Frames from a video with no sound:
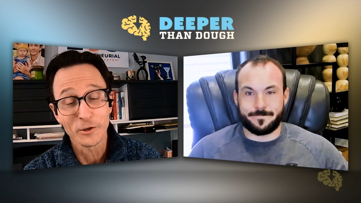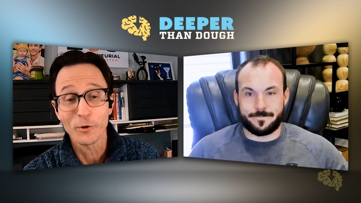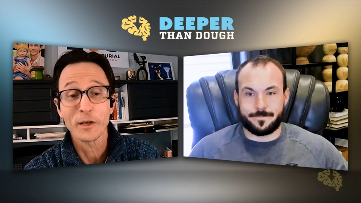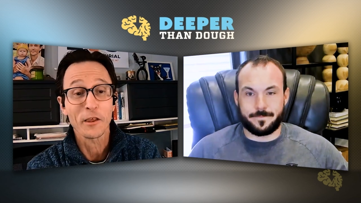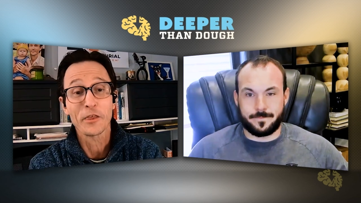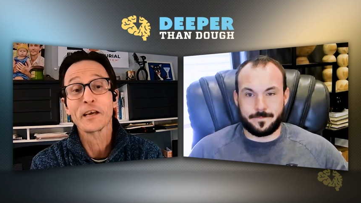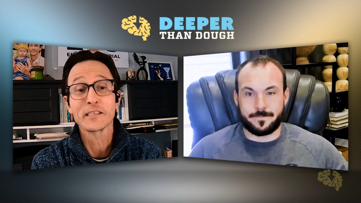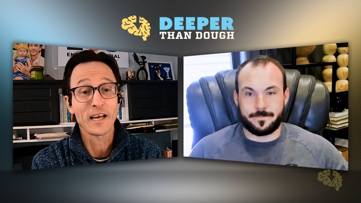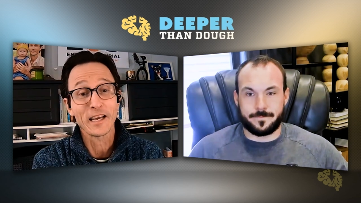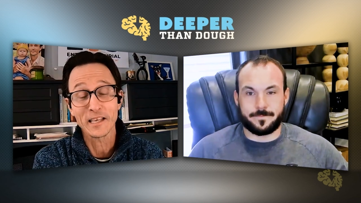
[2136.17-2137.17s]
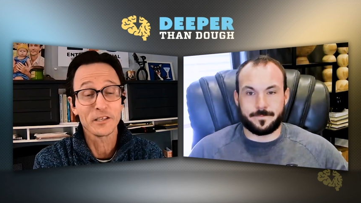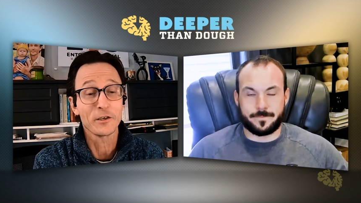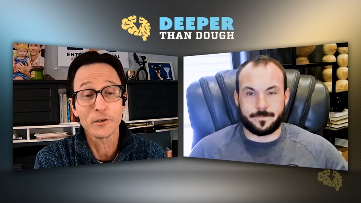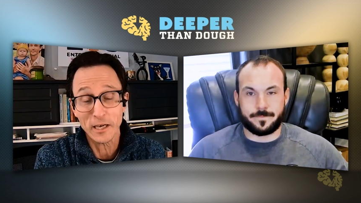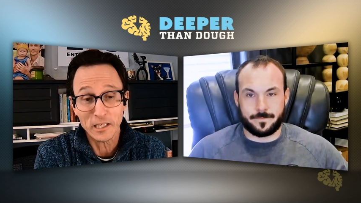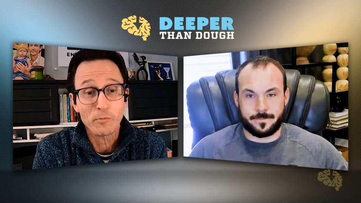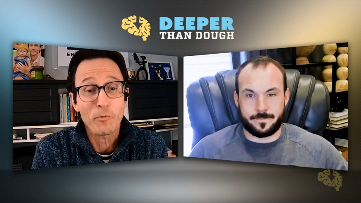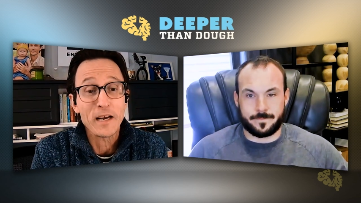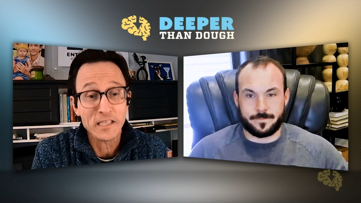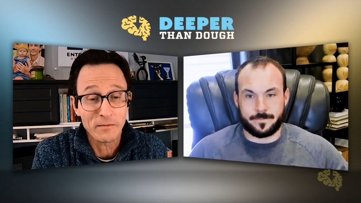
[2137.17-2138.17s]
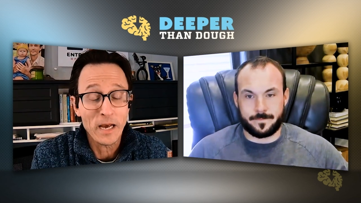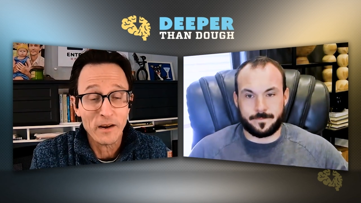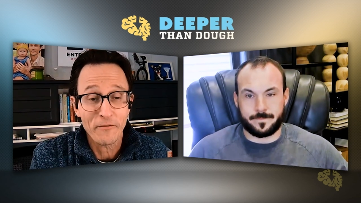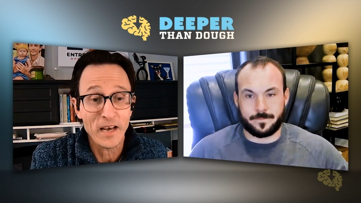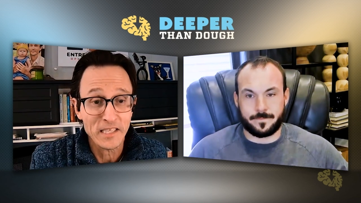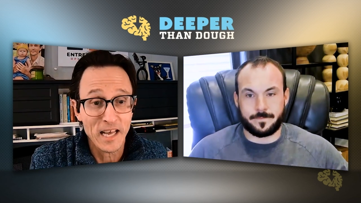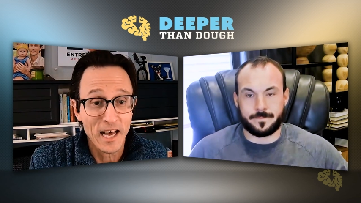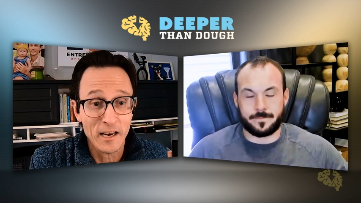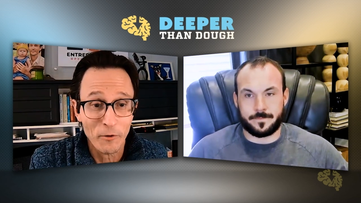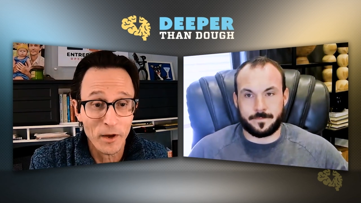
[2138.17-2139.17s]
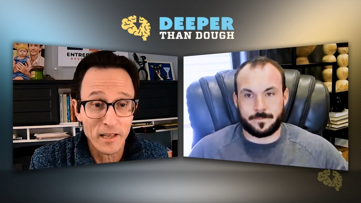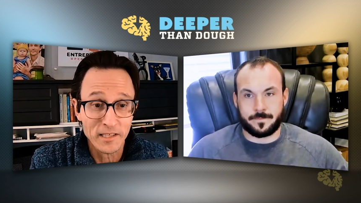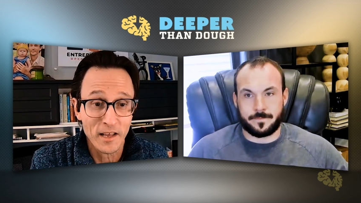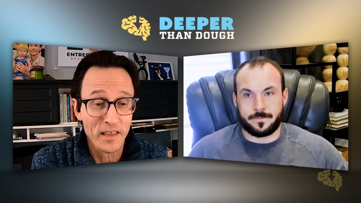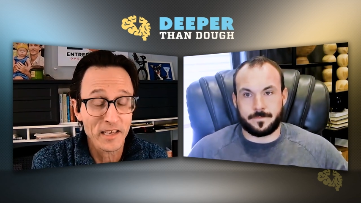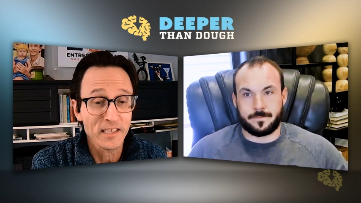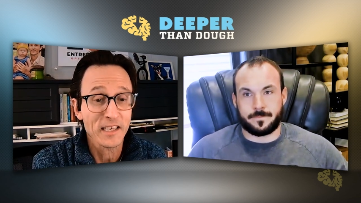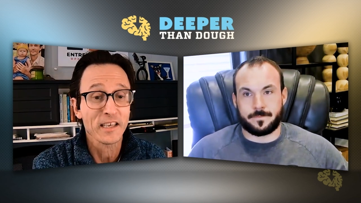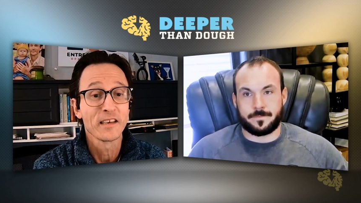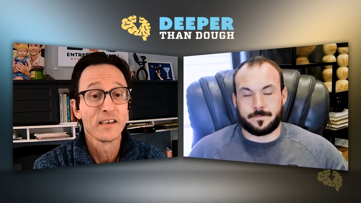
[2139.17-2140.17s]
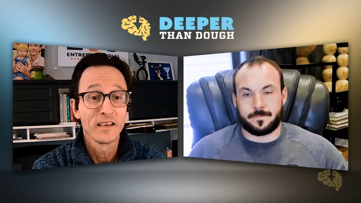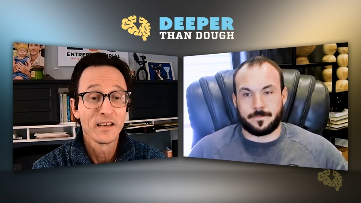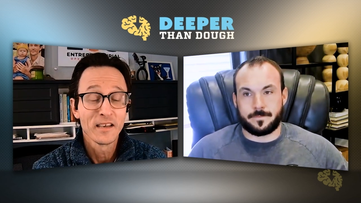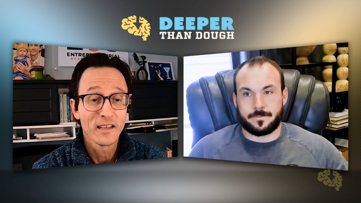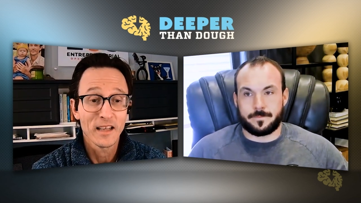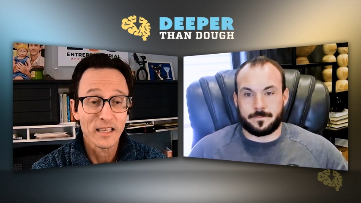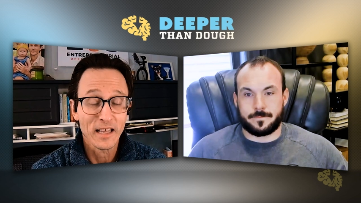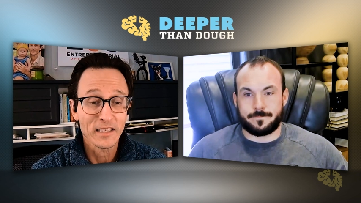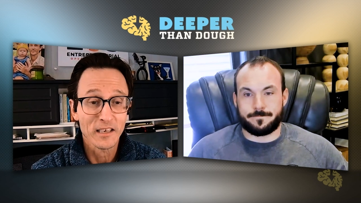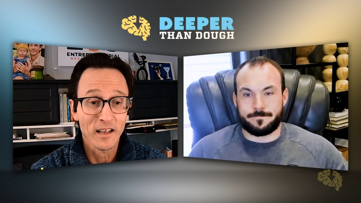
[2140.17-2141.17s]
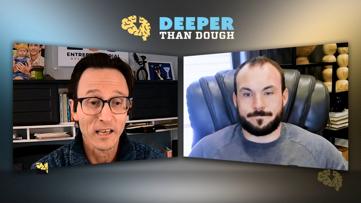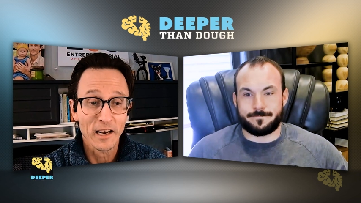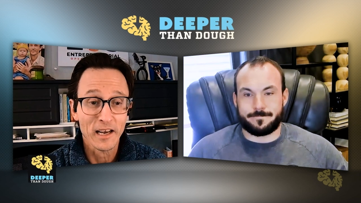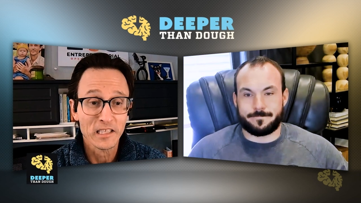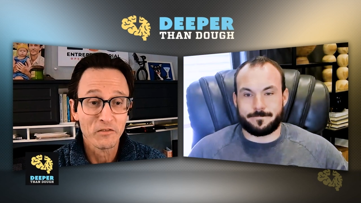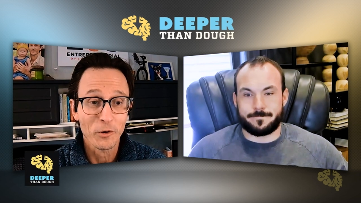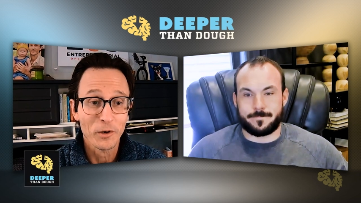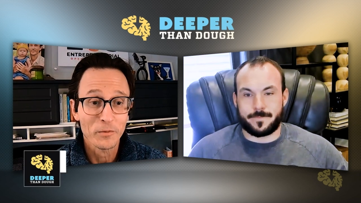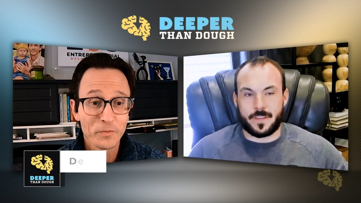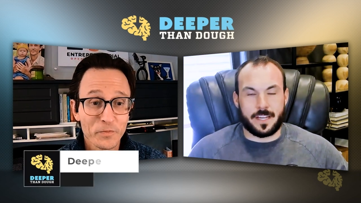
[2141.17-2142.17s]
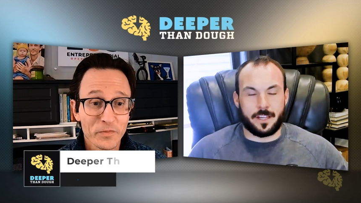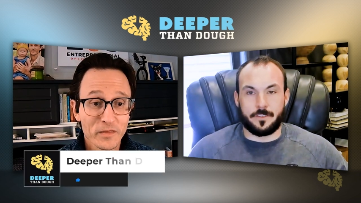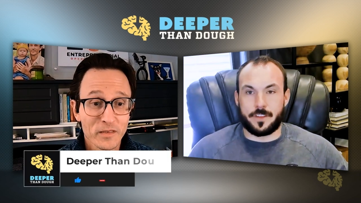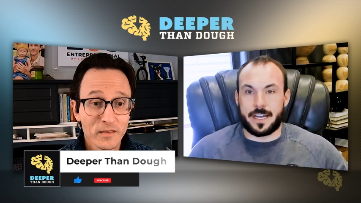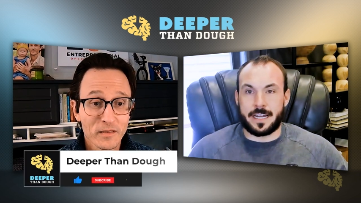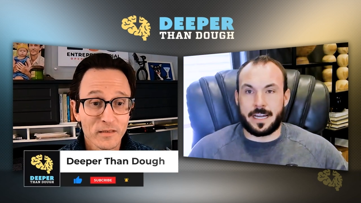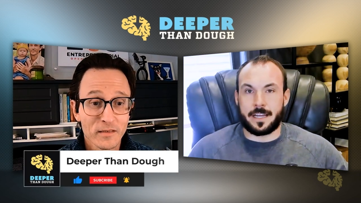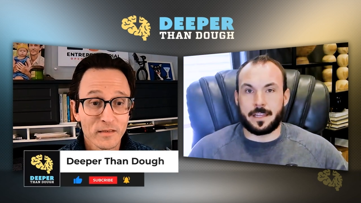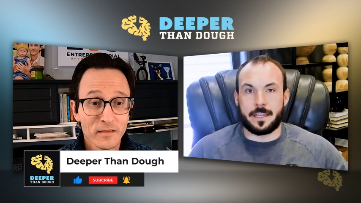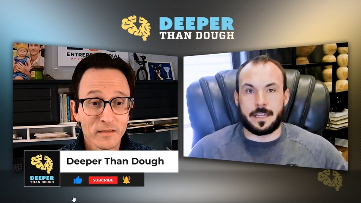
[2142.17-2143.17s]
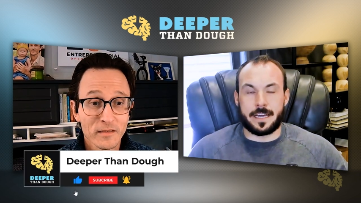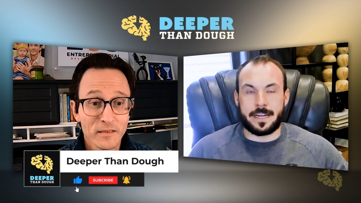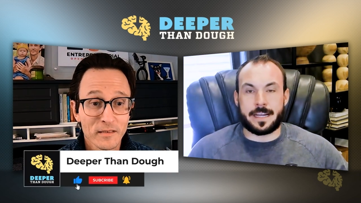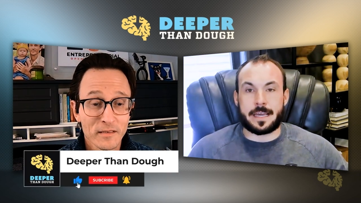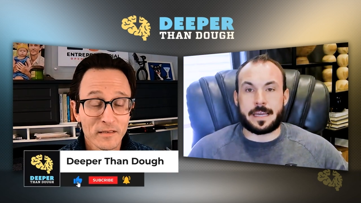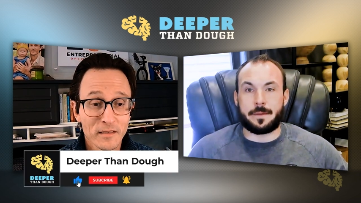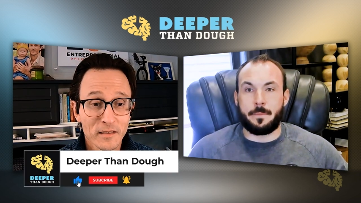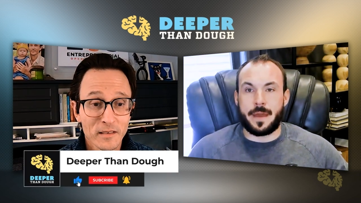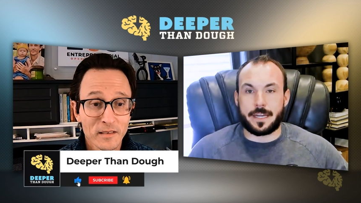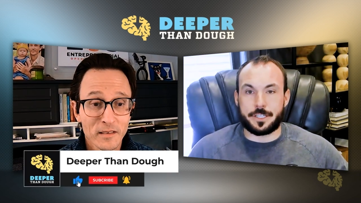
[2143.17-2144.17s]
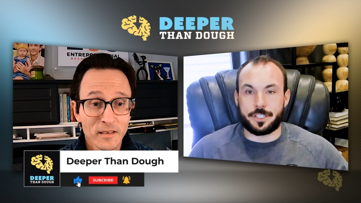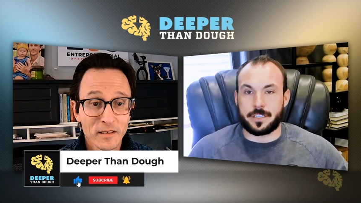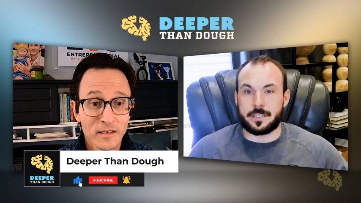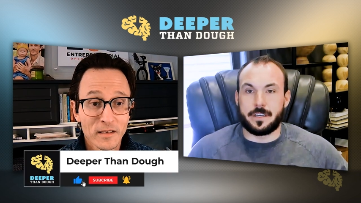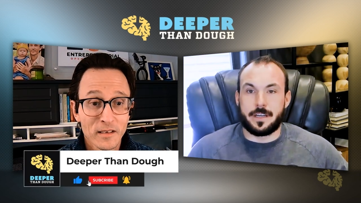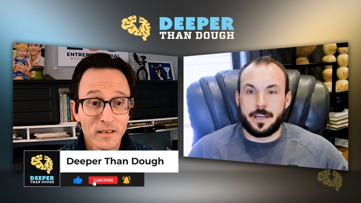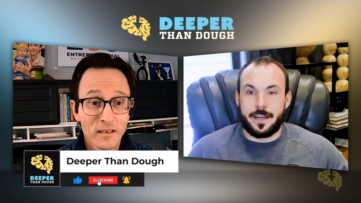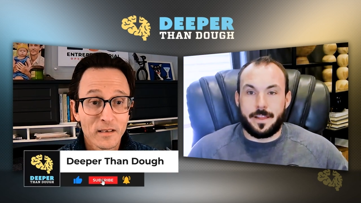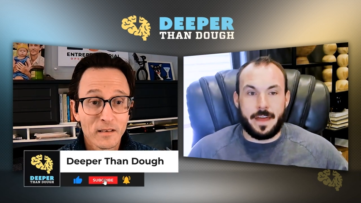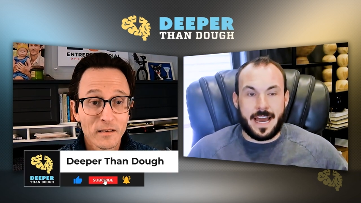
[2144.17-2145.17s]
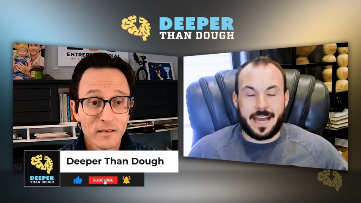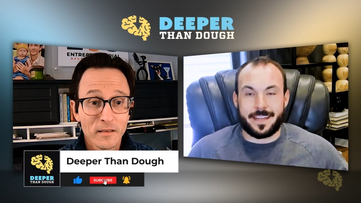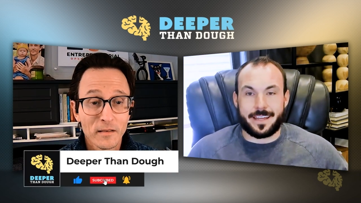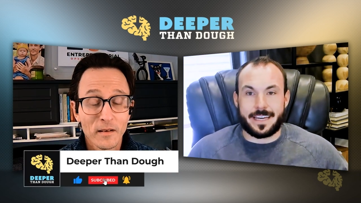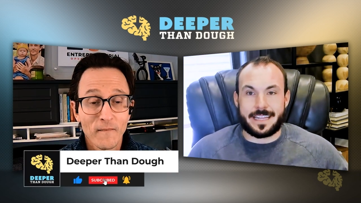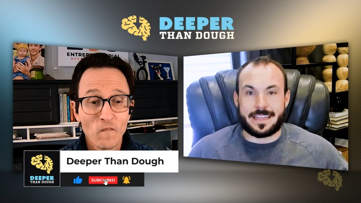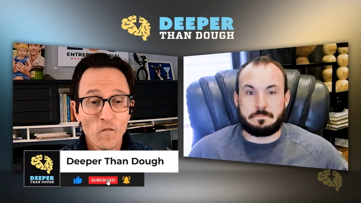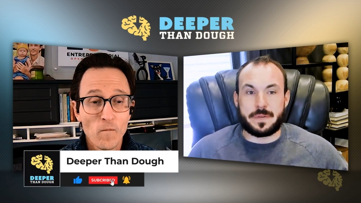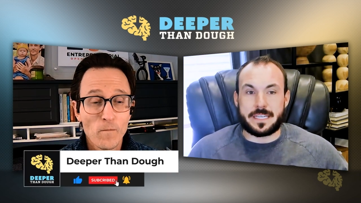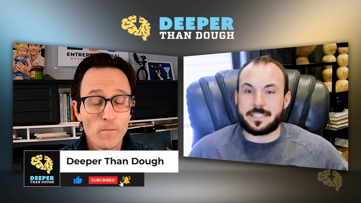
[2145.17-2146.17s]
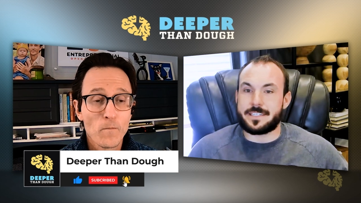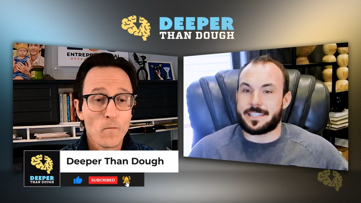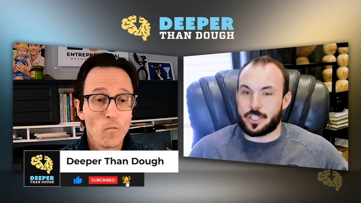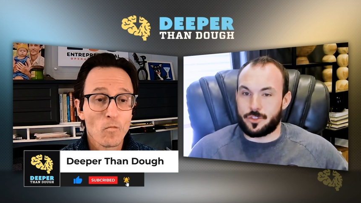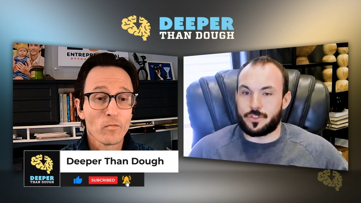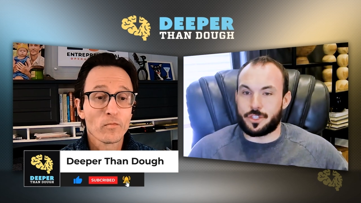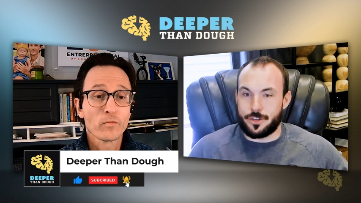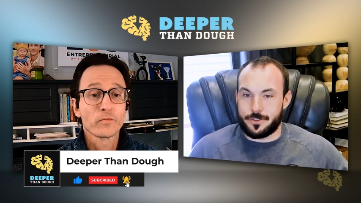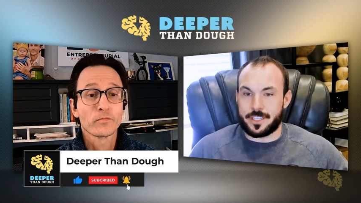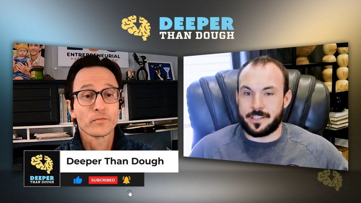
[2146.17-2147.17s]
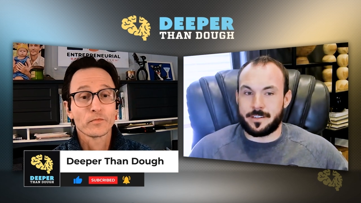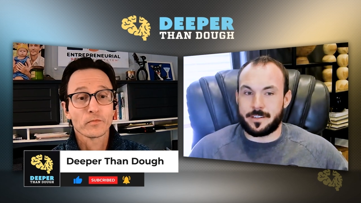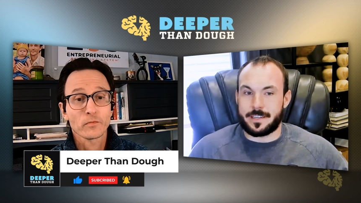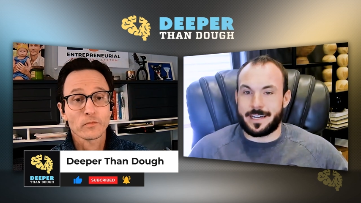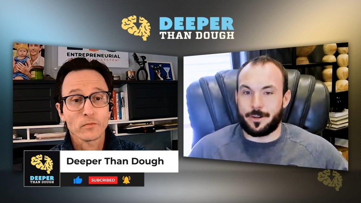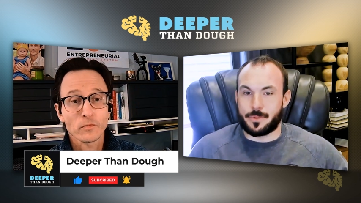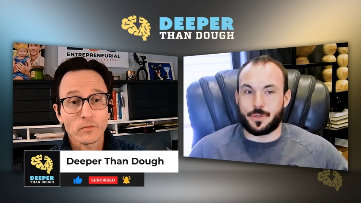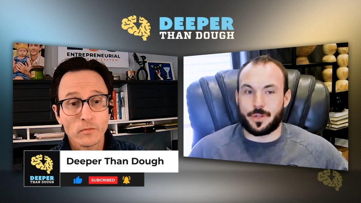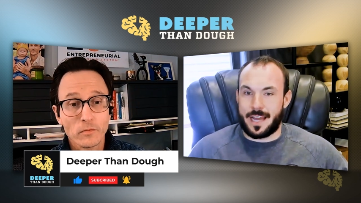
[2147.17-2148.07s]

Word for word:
Speaker 1: doing the things I can do to express and manifest that in a way that's authentic. Like that's all I could ask for.
Speaker 2: I love that, and and I, and I can imagine that the business that you've chosen helps you